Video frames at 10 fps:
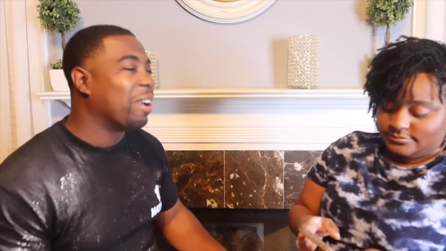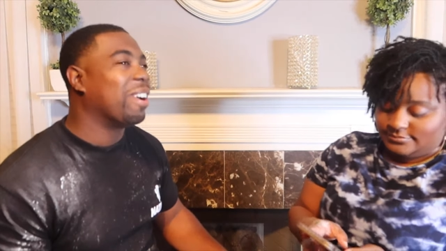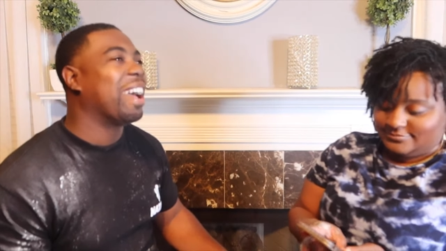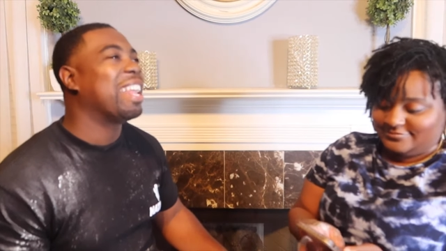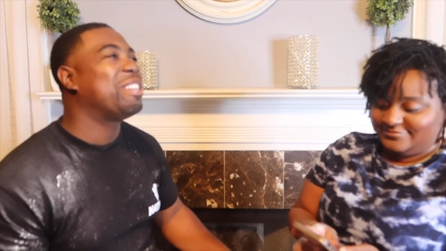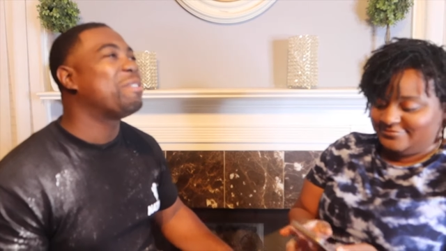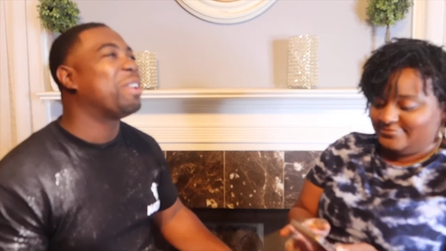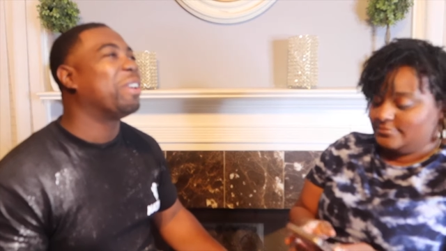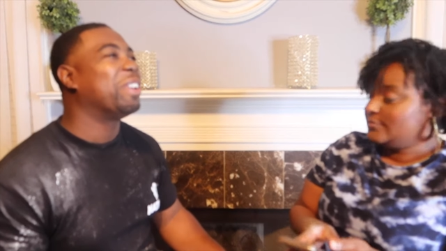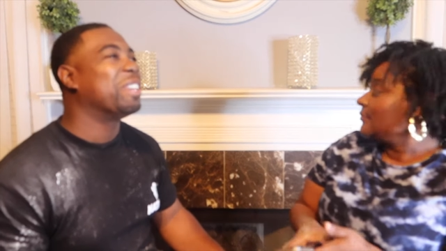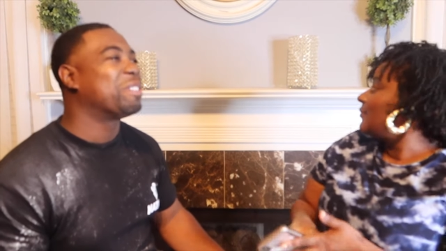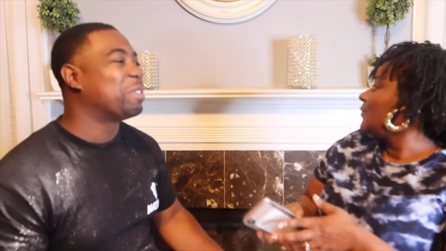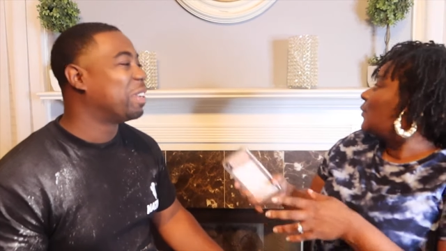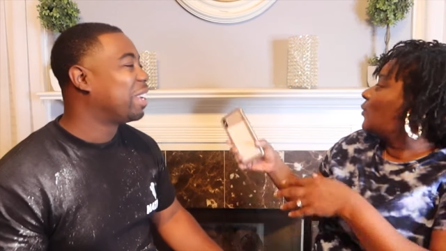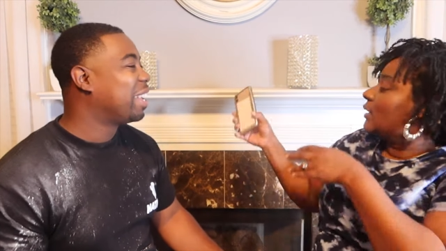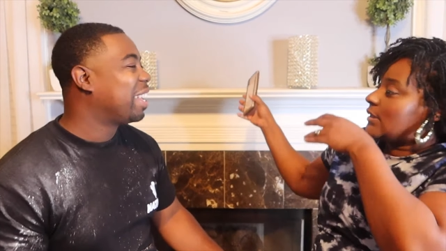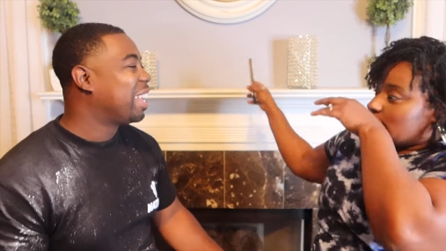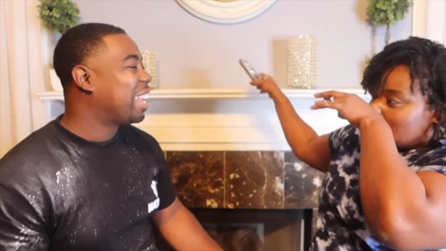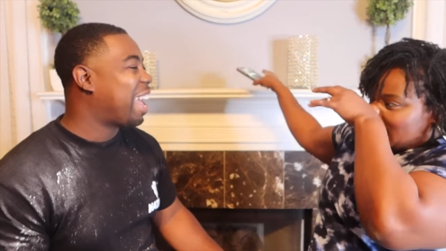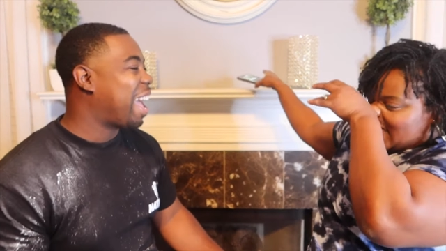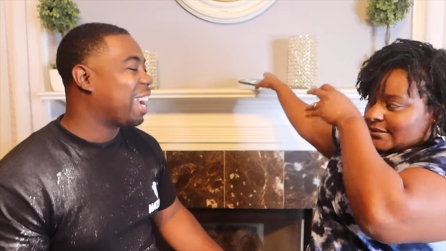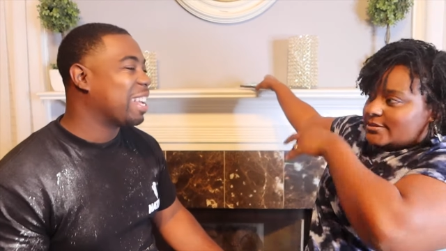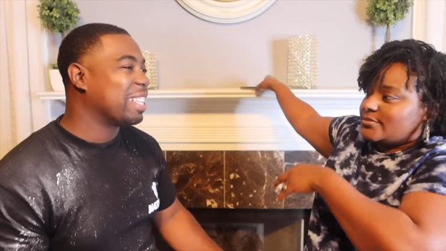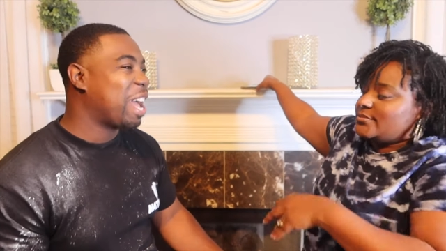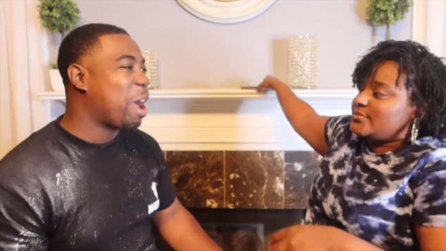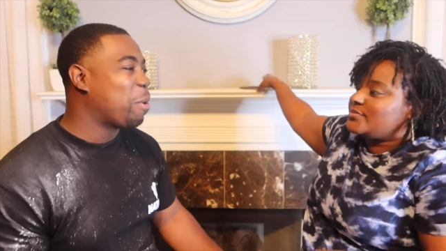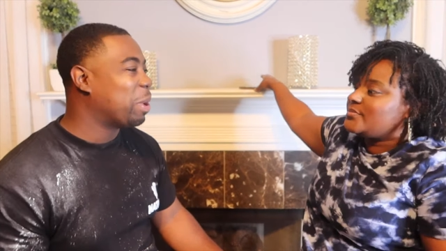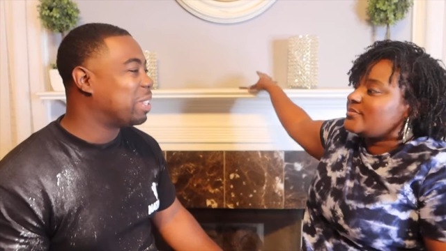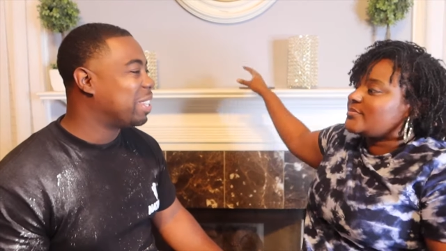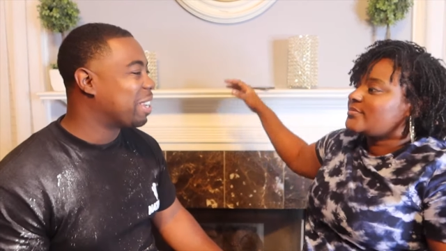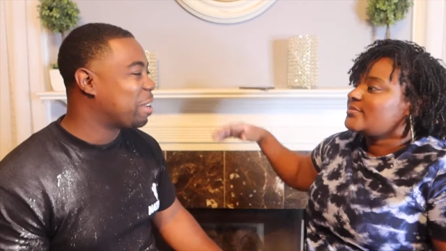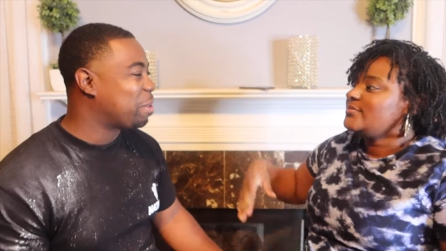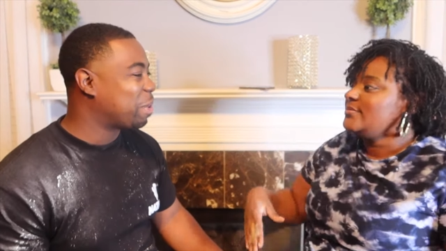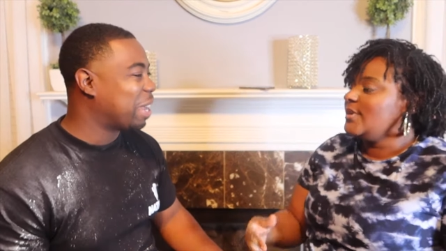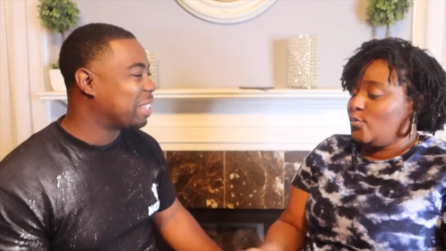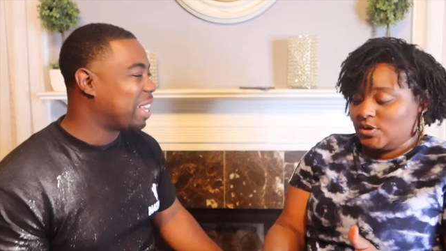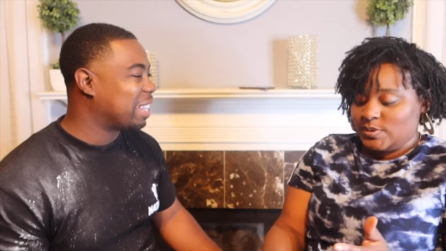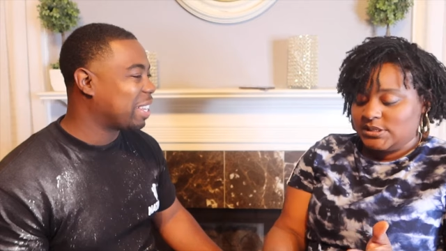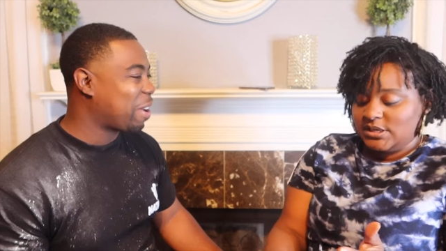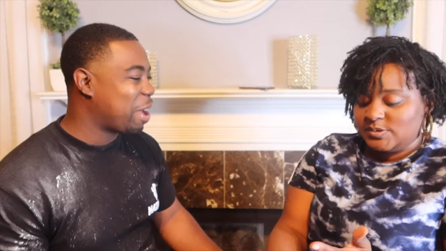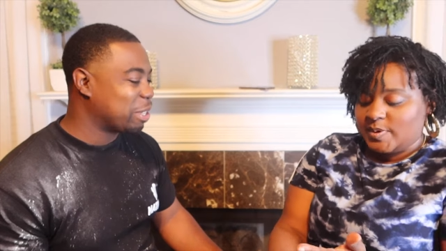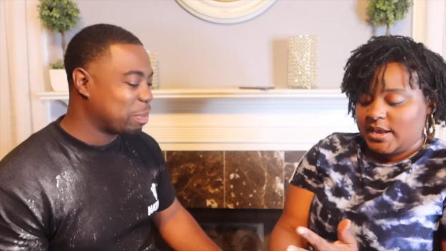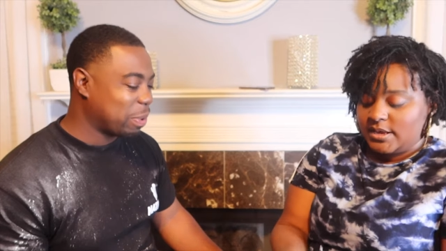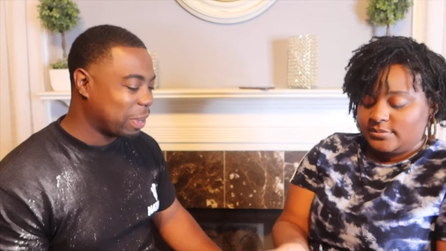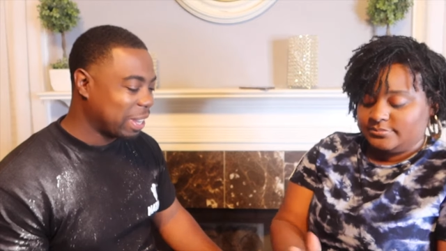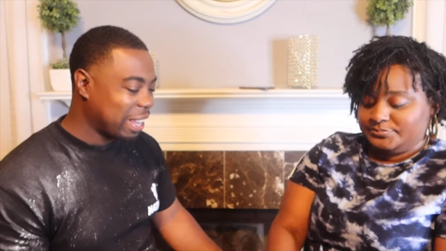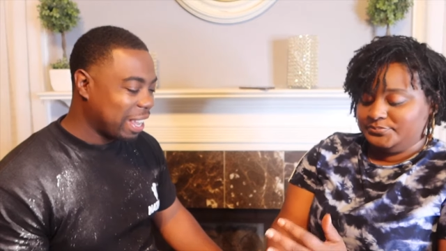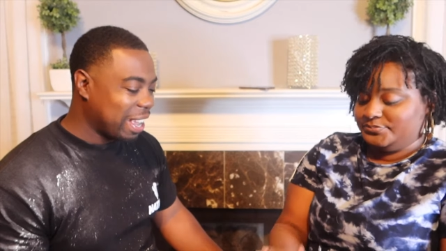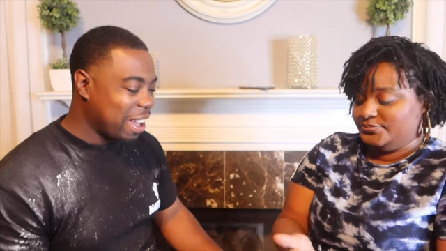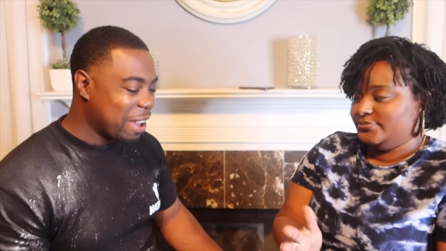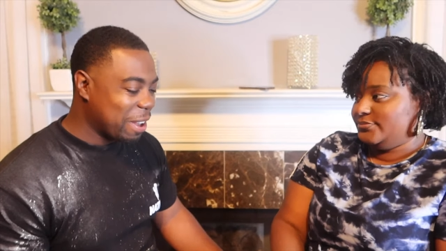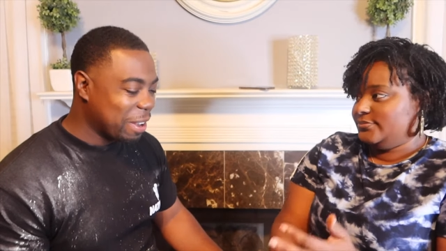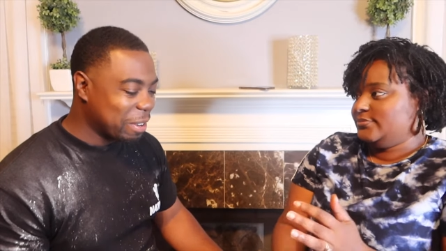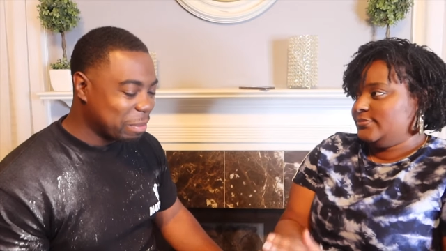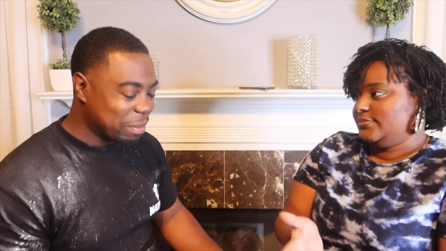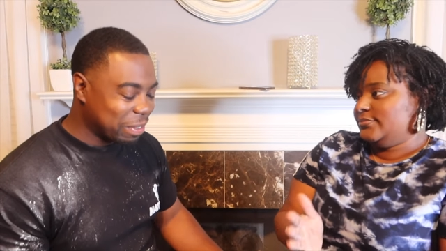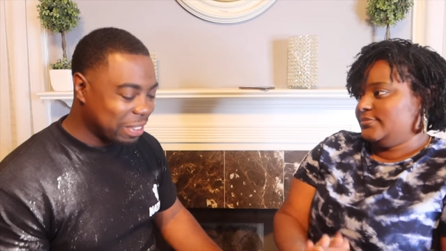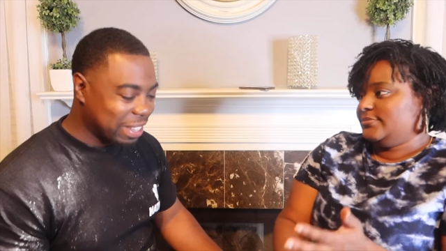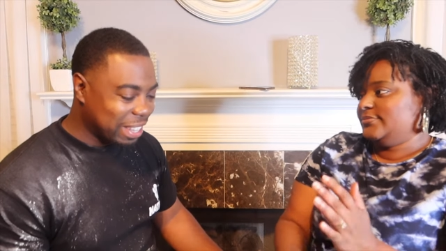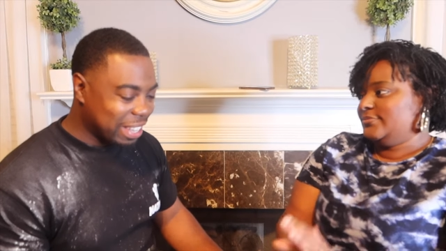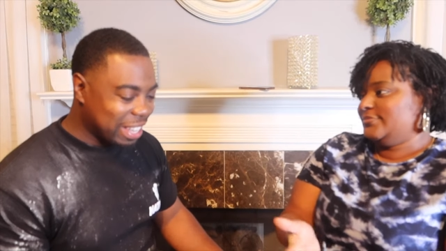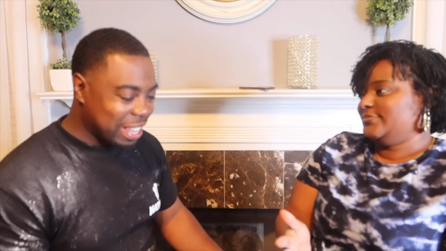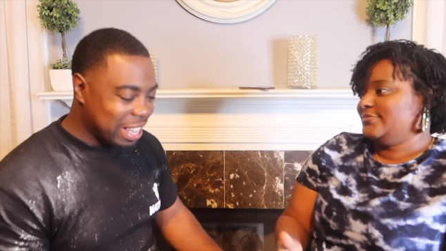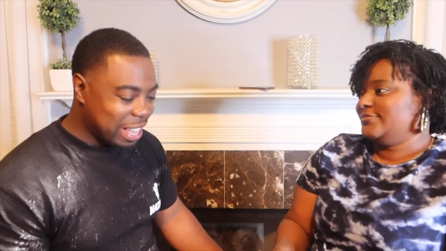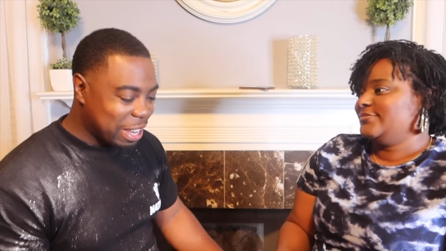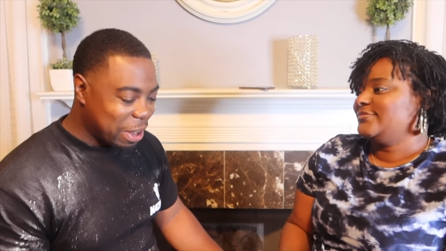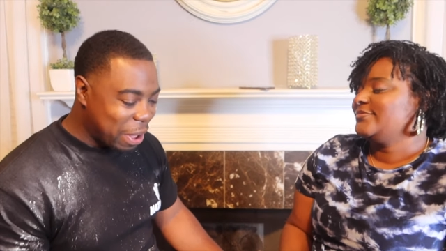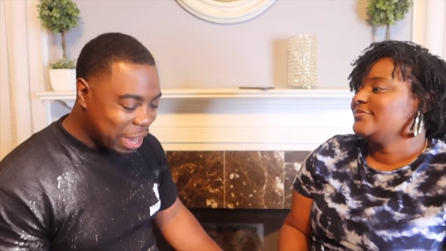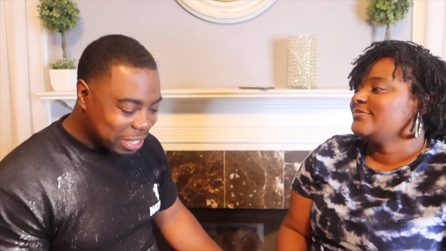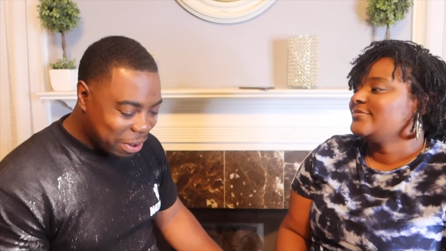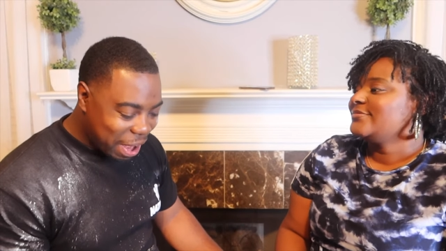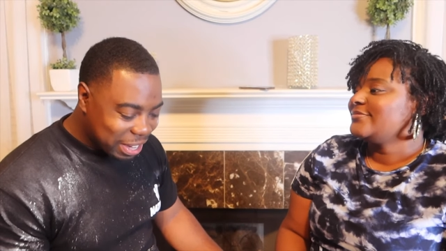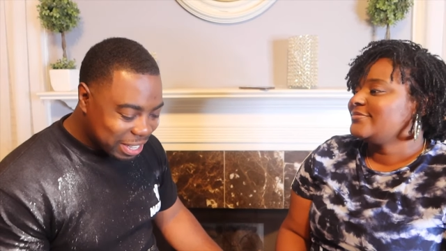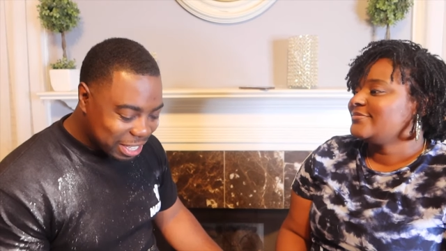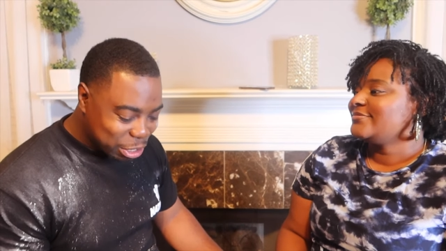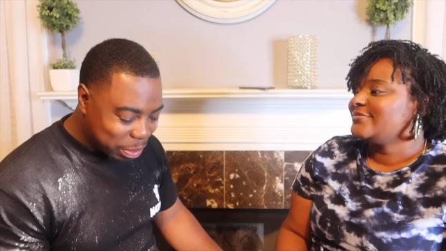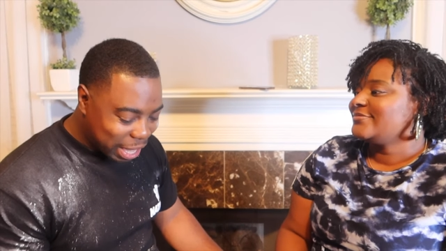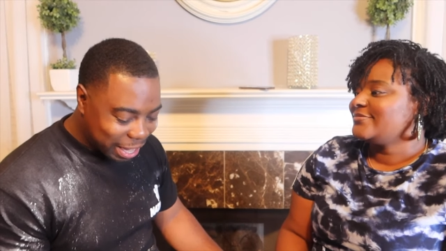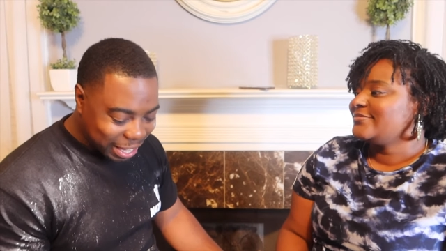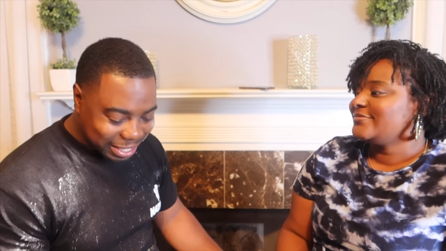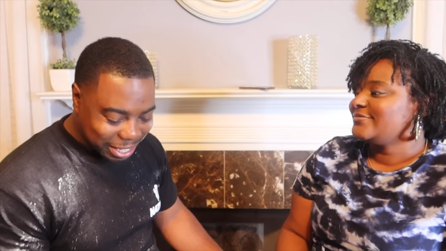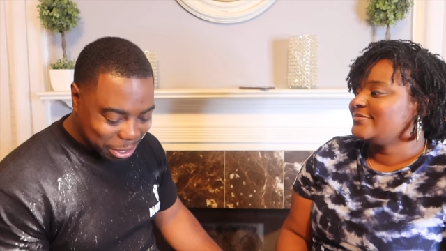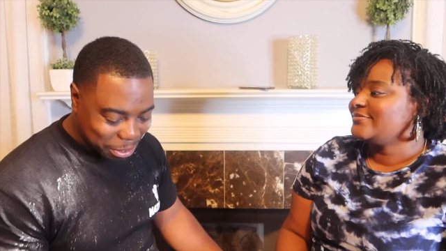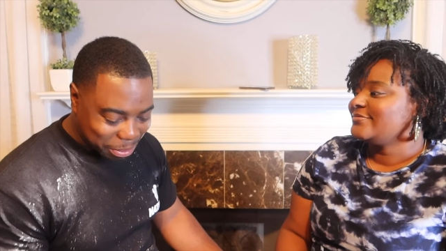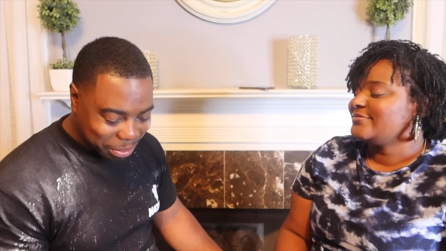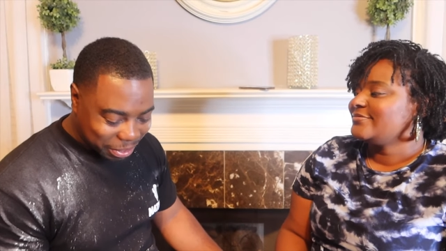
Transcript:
Speaker 1: Oh, I do know this. What is it? I, Cause I always tickle you. That's that's the crazy spot? part. Um, that's crazy because you be like, that tickles.